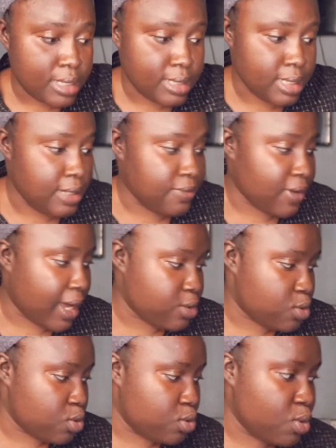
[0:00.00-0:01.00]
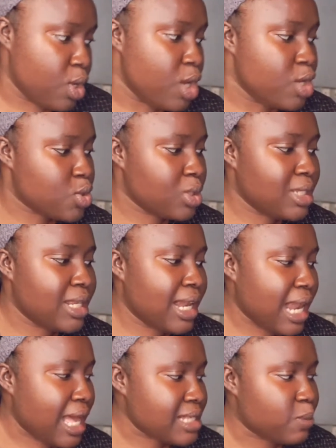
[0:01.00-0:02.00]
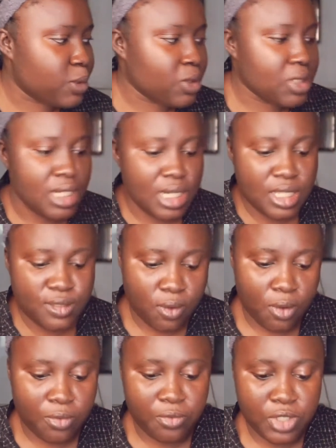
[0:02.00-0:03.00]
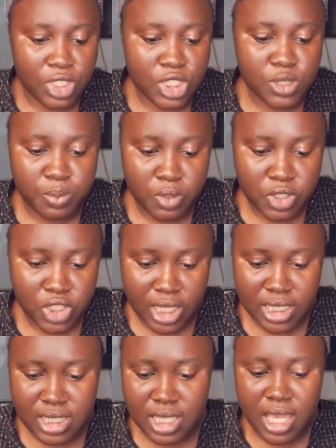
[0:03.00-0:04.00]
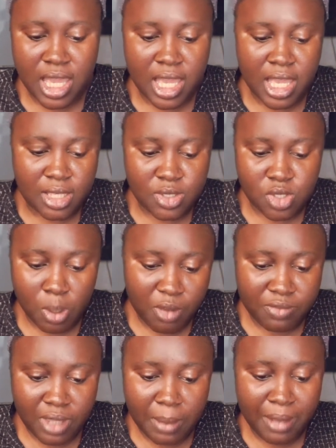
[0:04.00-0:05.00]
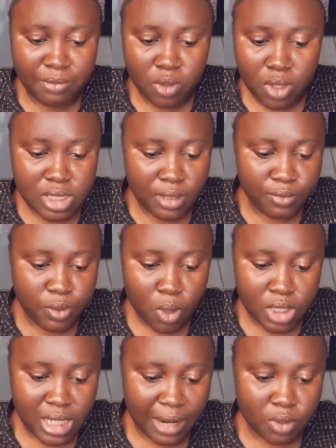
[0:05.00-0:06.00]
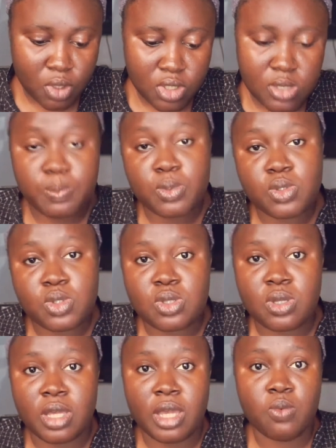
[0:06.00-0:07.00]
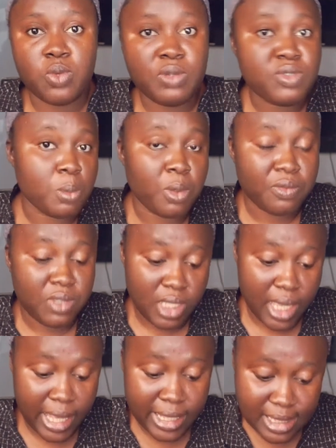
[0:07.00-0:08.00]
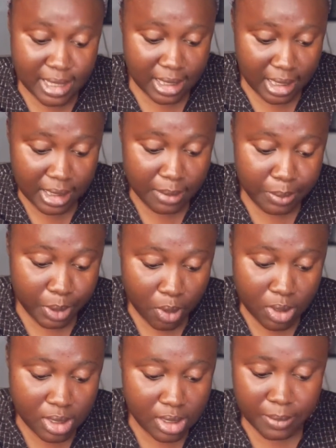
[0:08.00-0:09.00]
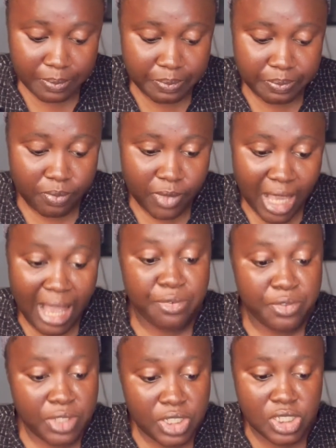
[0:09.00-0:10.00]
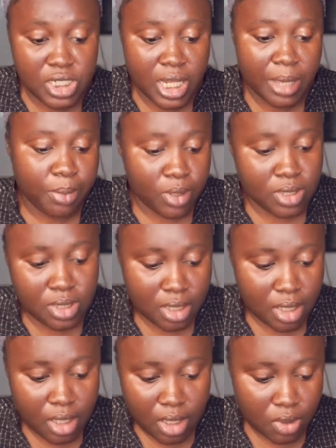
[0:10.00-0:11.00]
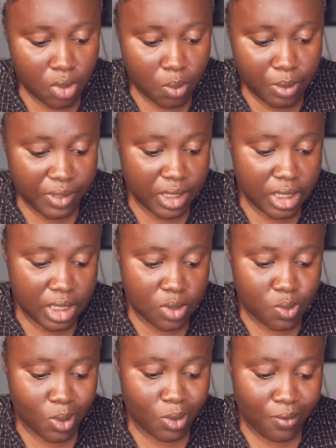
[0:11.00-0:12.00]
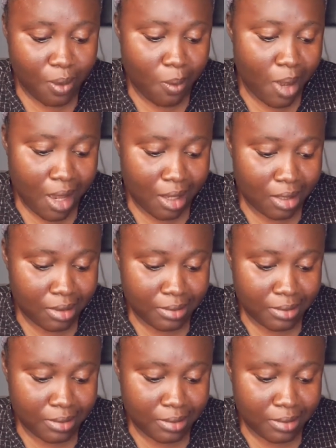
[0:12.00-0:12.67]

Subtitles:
deliver to you. So the last but not the least for finished projects, some of them I've not, if you watch, I've not put and weave some of the ends in because I finished them. But you know, weaving in is one of our